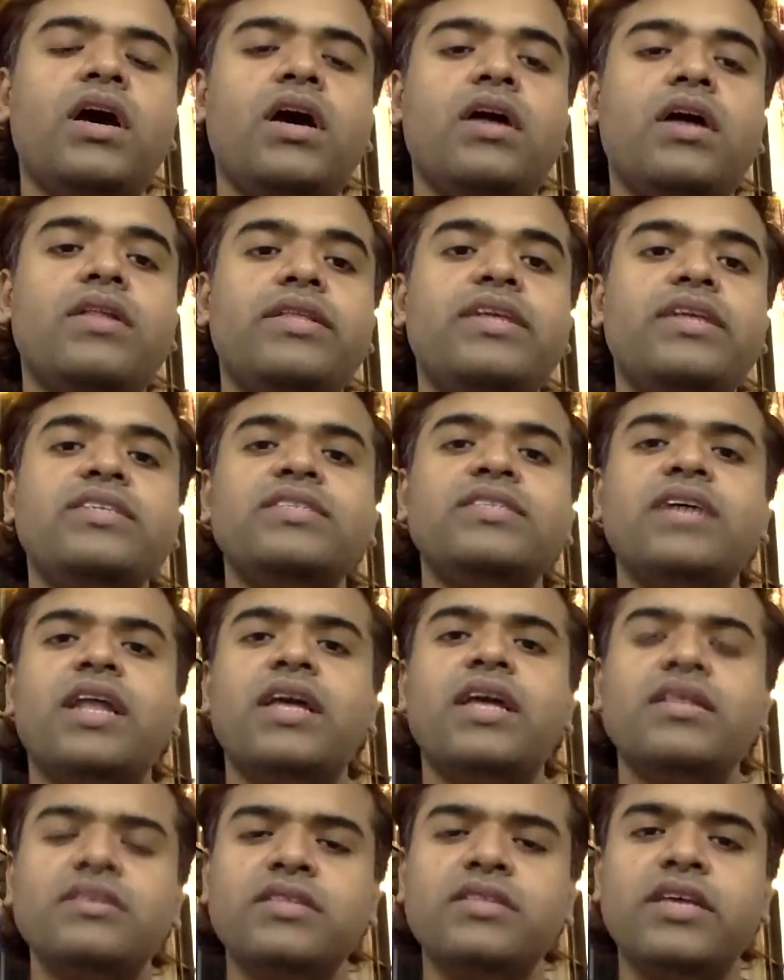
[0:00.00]
There is
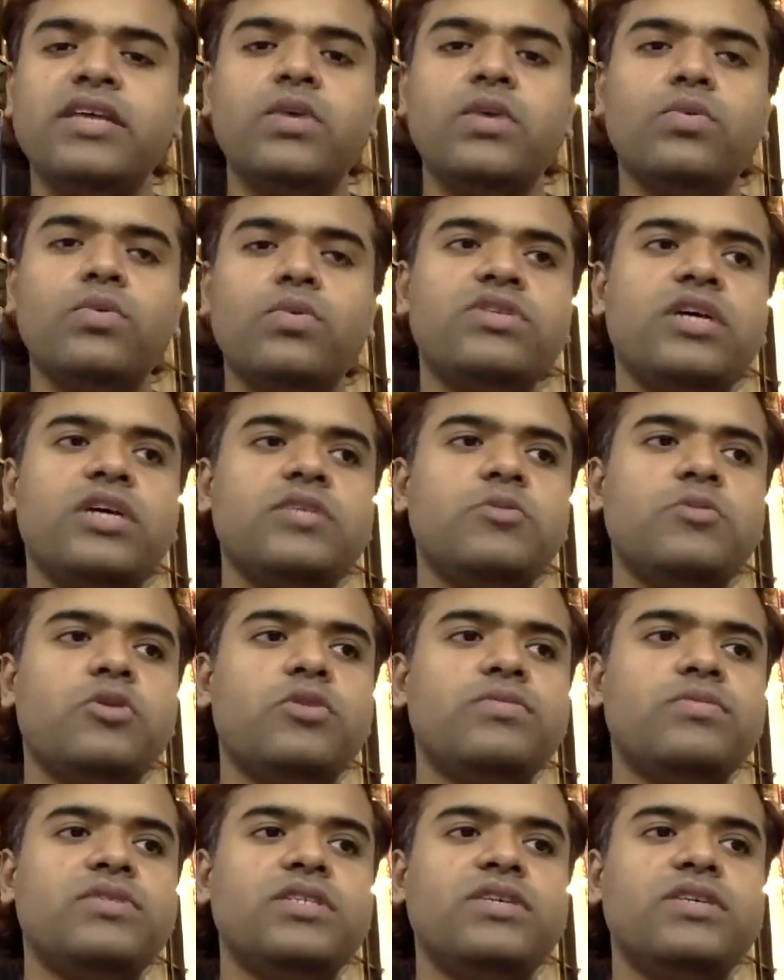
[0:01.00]
another thing which has been
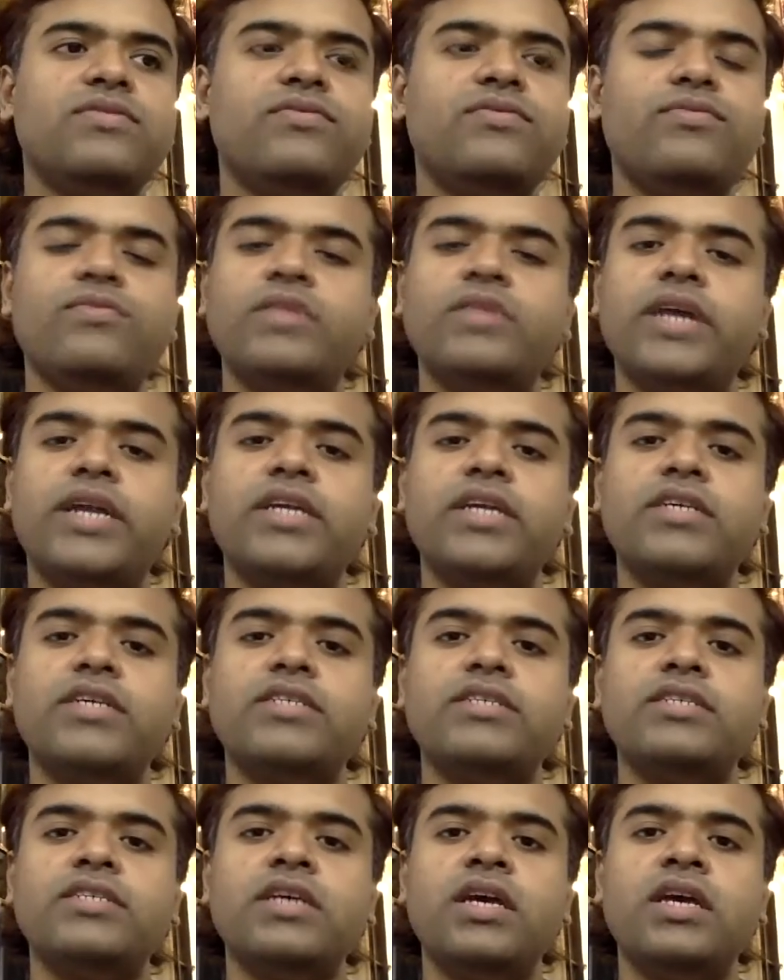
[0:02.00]
observed, that
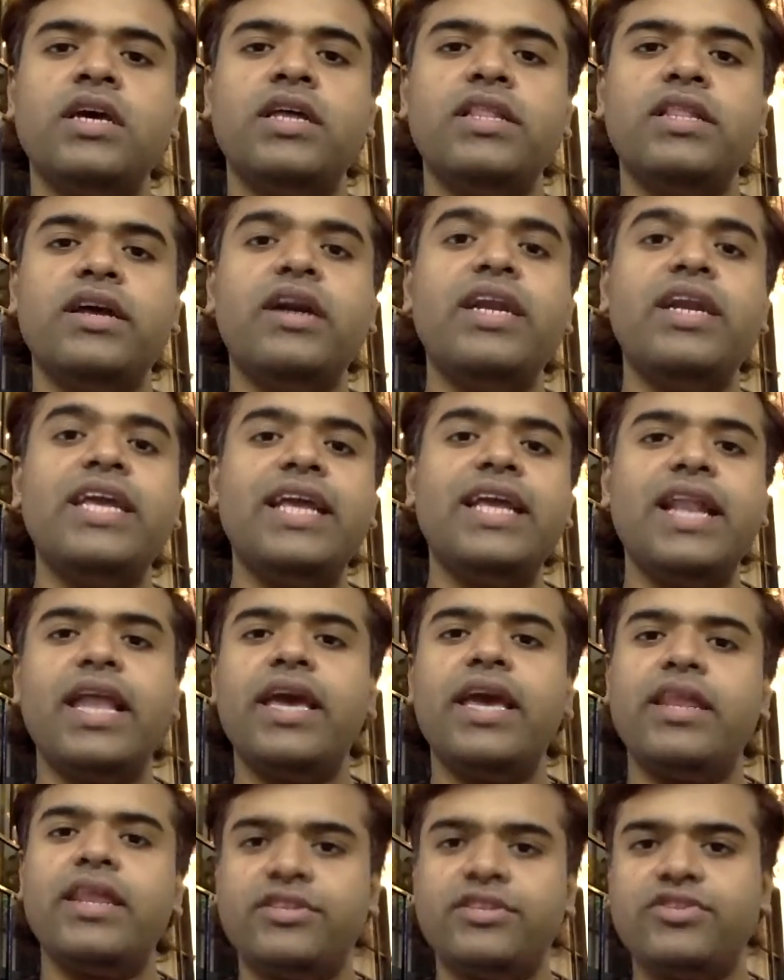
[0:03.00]
is a
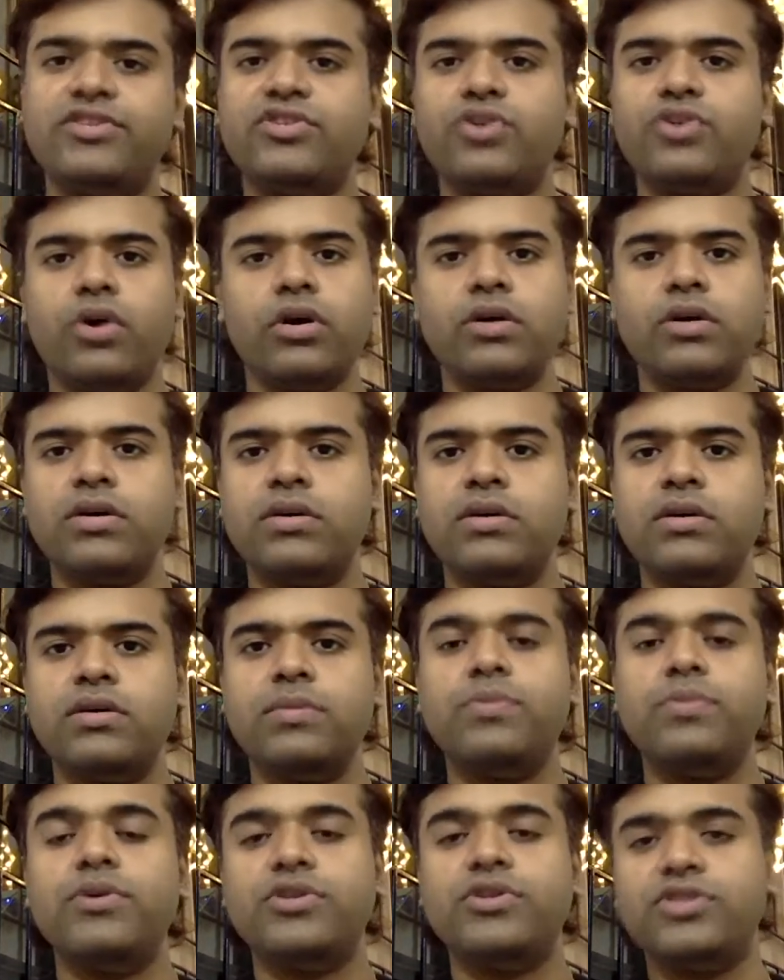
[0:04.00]
decline in stock
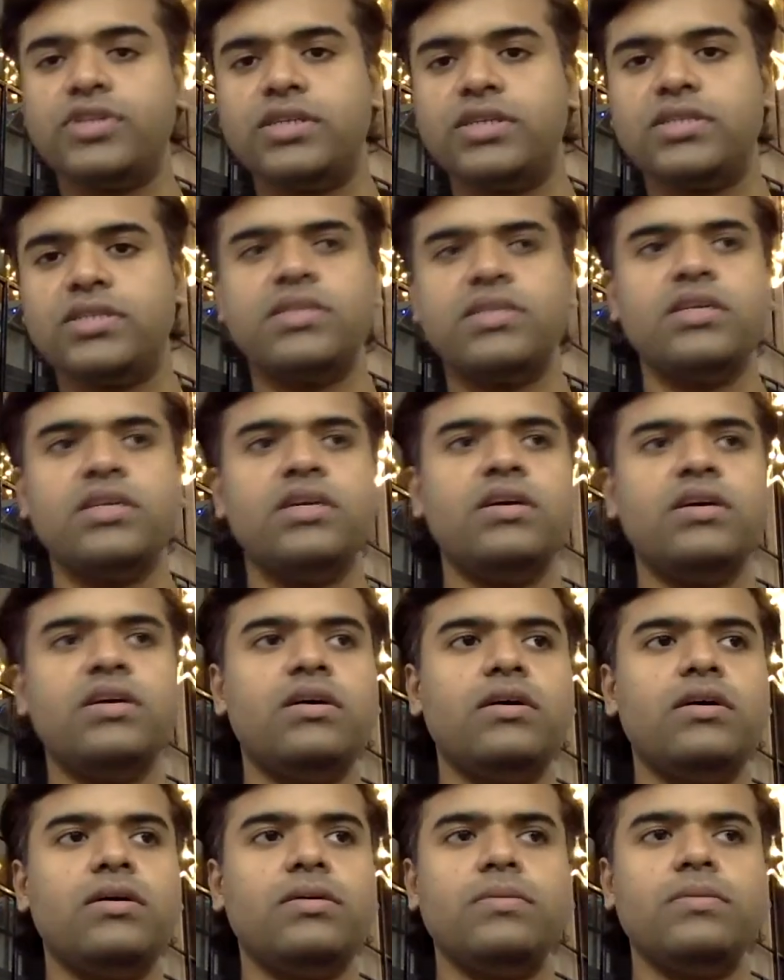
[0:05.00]
purchase
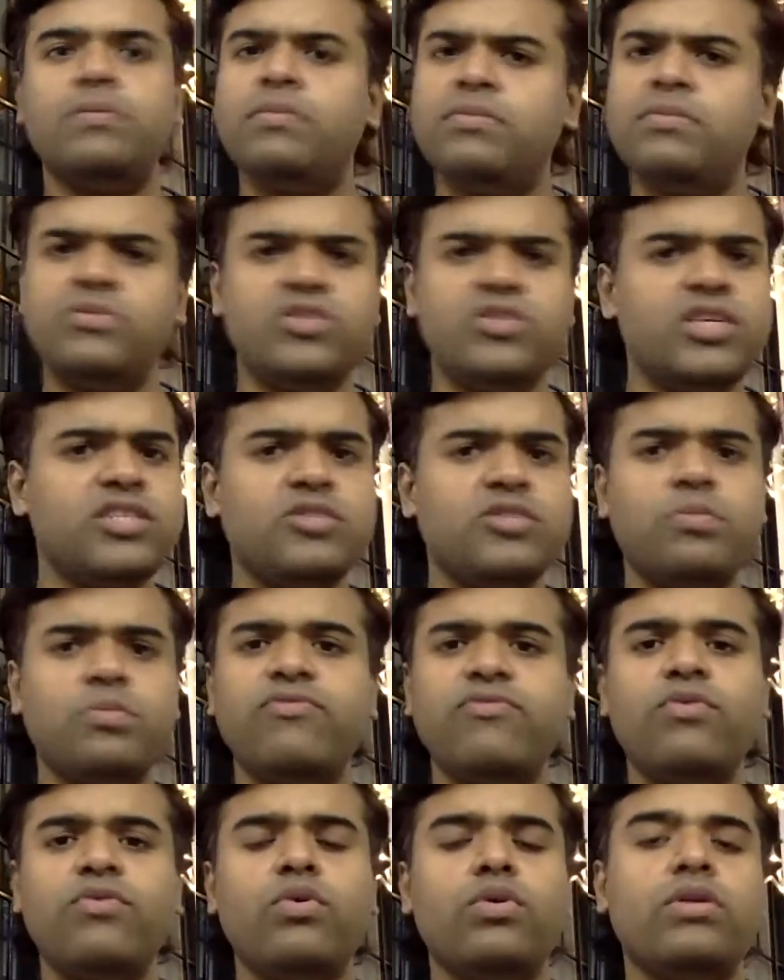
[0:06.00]
just
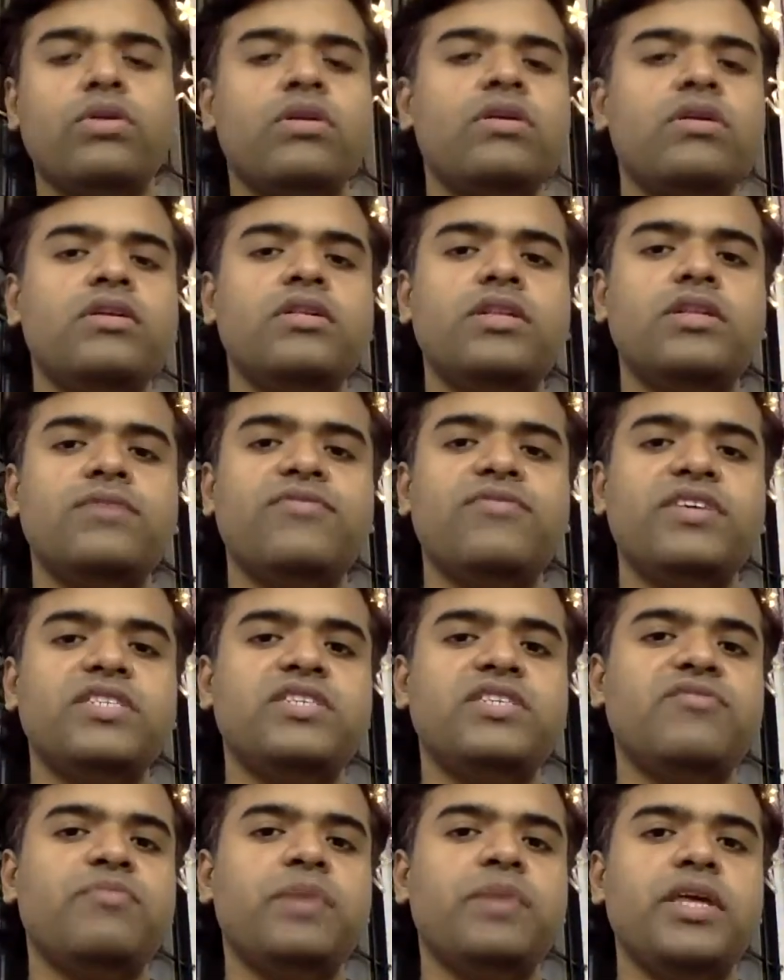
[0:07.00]
before the
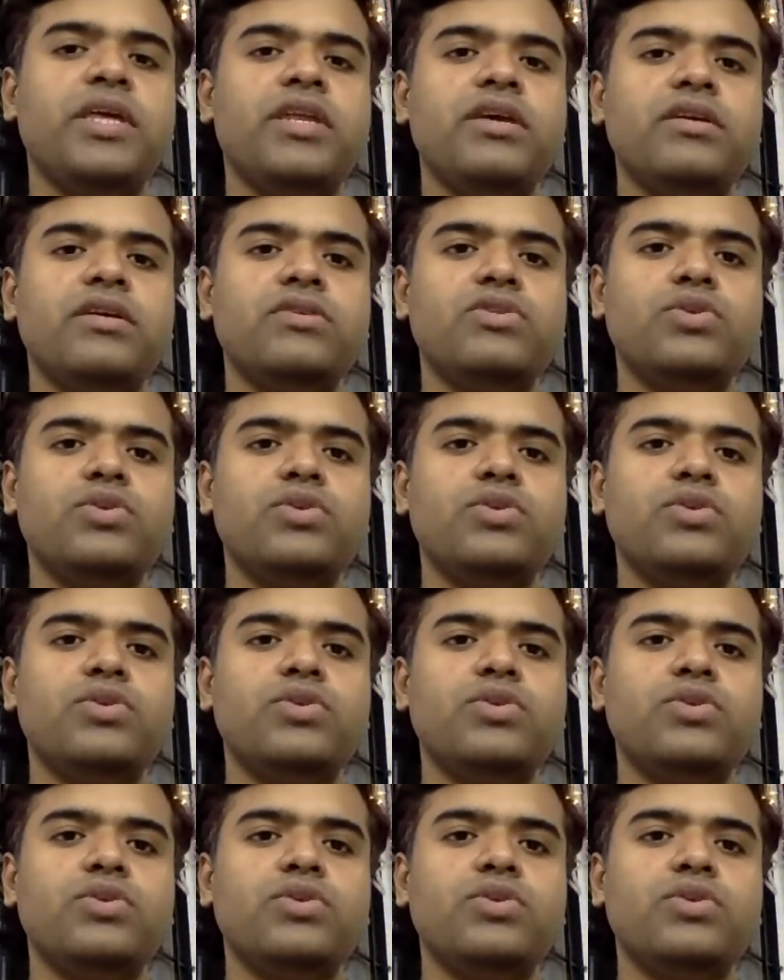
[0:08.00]
festive period.